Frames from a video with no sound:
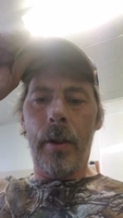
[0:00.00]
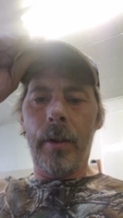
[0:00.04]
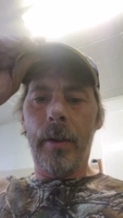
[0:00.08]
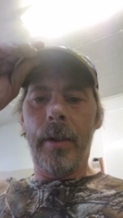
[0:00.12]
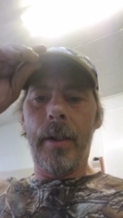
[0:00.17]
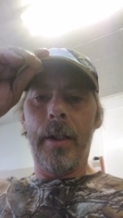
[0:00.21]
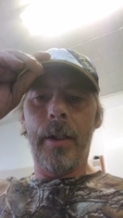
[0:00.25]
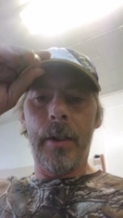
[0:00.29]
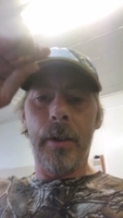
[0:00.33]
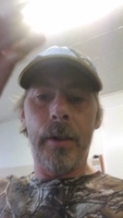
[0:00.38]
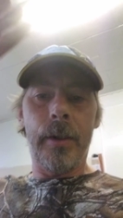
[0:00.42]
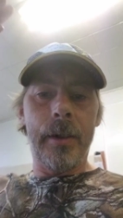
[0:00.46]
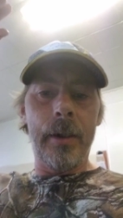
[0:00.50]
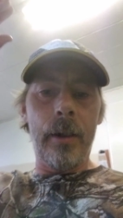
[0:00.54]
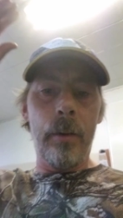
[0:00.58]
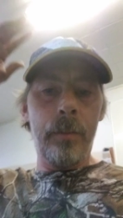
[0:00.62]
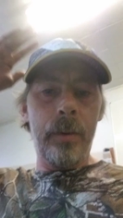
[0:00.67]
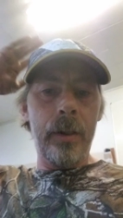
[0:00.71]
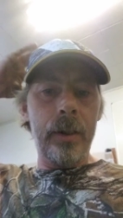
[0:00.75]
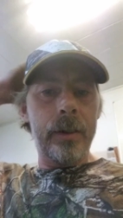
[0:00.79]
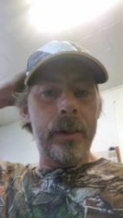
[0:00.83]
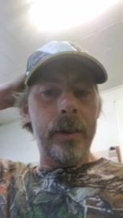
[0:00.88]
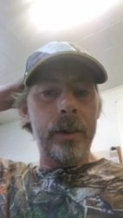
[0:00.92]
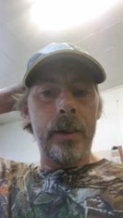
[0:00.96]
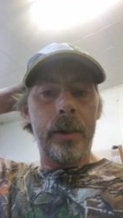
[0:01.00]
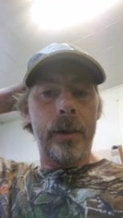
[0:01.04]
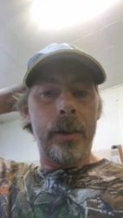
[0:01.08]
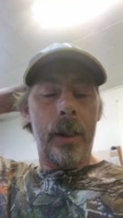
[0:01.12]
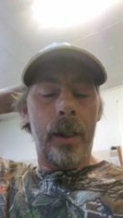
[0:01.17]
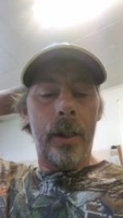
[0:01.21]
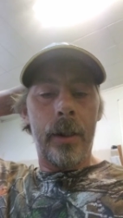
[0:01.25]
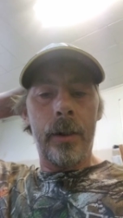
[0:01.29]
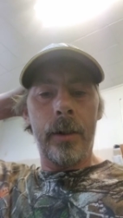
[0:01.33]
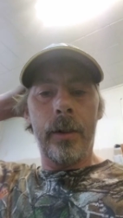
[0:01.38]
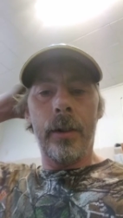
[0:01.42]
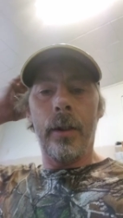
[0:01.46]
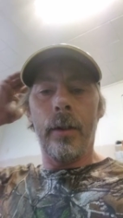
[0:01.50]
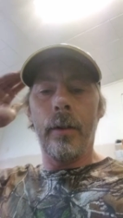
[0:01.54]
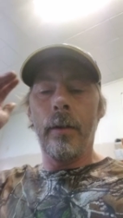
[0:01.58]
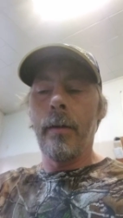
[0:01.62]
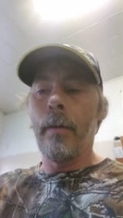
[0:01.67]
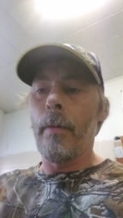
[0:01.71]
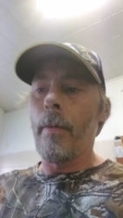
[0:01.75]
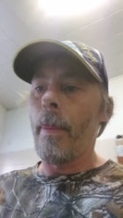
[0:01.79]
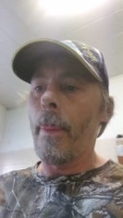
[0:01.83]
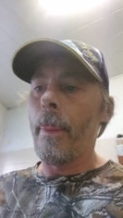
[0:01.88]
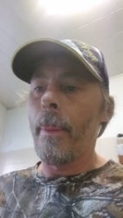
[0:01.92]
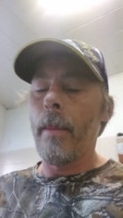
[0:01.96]
Dear CBC Canada,
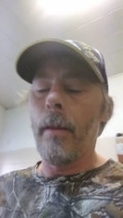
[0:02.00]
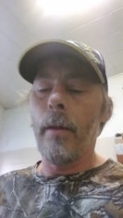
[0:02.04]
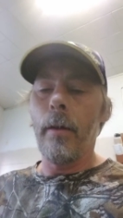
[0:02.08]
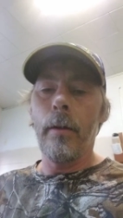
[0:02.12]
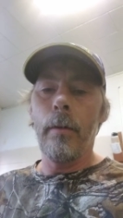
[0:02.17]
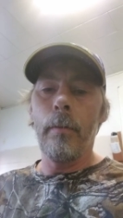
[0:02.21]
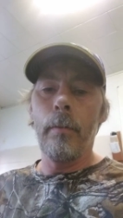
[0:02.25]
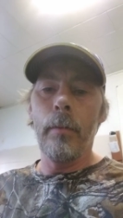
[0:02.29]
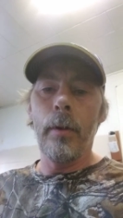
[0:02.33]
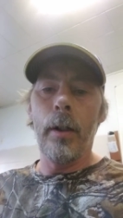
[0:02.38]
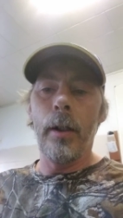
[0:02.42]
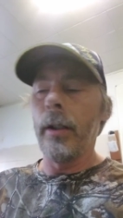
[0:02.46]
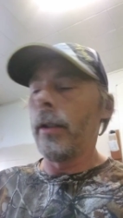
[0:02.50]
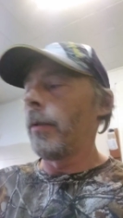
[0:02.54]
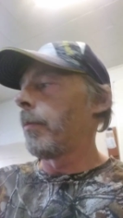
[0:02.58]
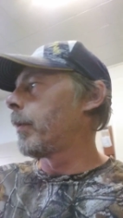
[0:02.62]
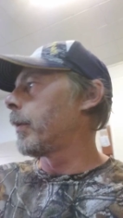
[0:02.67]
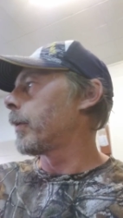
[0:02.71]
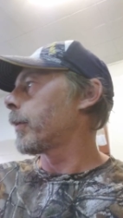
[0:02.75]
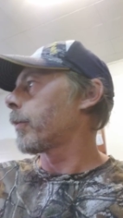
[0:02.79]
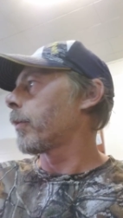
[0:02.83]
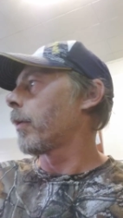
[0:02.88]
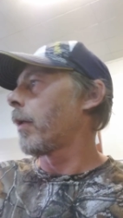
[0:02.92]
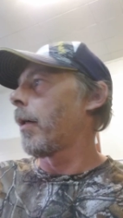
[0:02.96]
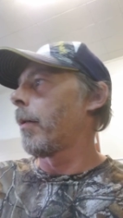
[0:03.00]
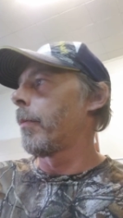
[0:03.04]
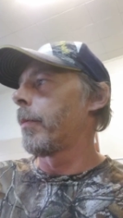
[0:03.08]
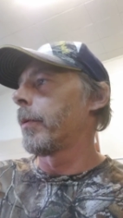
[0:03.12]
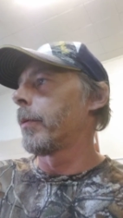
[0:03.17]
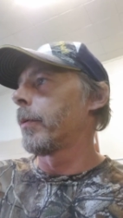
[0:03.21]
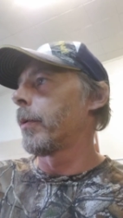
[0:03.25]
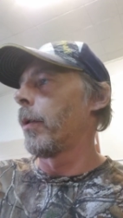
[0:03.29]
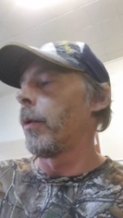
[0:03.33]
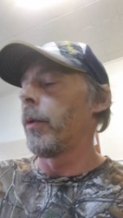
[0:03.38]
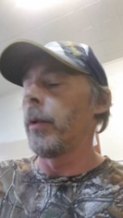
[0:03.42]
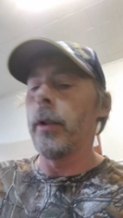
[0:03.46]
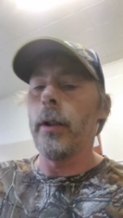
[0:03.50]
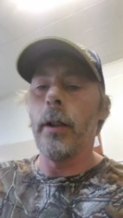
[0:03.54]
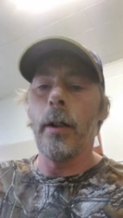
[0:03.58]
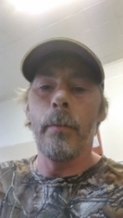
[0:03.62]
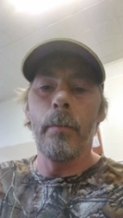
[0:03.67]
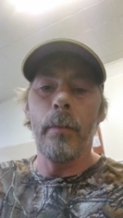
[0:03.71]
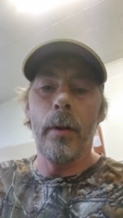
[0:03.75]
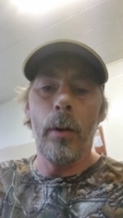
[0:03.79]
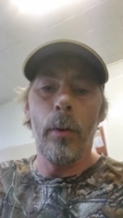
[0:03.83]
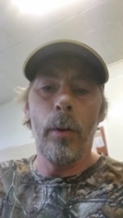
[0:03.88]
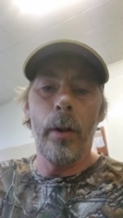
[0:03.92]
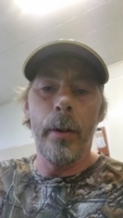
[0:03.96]
my name is Robin Rody and
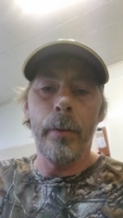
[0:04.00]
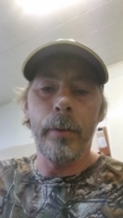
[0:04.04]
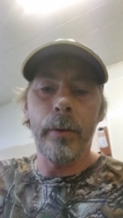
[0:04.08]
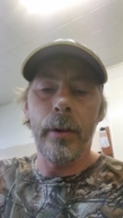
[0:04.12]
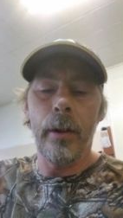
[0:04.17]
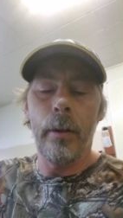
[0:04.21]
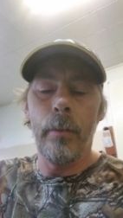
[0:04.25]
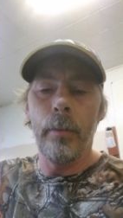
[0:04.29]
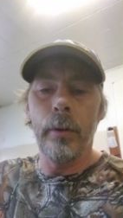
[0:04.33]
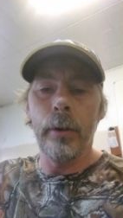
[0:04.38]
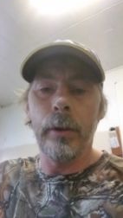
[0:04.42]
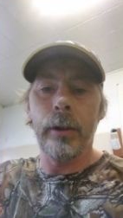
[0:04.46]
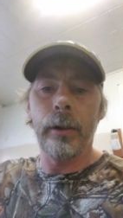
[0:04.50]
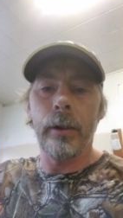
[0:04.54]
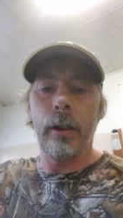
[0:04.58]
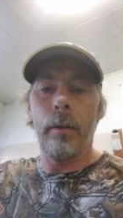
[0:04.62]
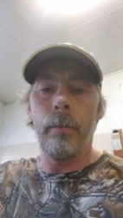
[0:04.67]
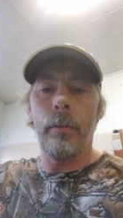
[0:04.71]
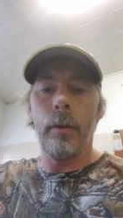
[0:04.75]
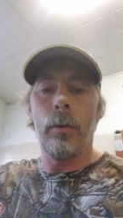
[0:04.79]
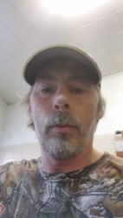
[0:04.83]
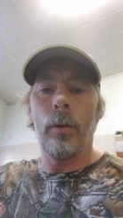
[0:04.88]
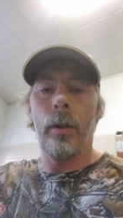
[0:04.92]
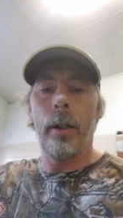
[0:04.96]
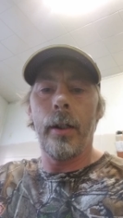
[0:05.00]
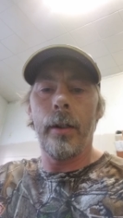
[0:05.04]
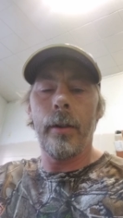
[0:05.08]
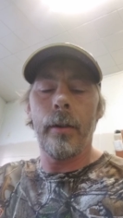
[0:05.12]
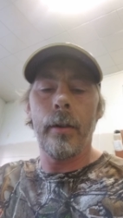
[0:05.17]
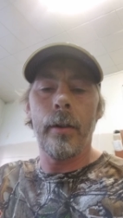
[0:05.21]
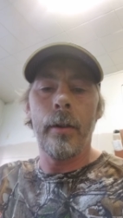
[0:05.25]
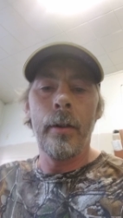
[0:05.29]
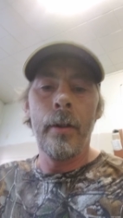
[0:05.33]
my wife's name is Jamie White.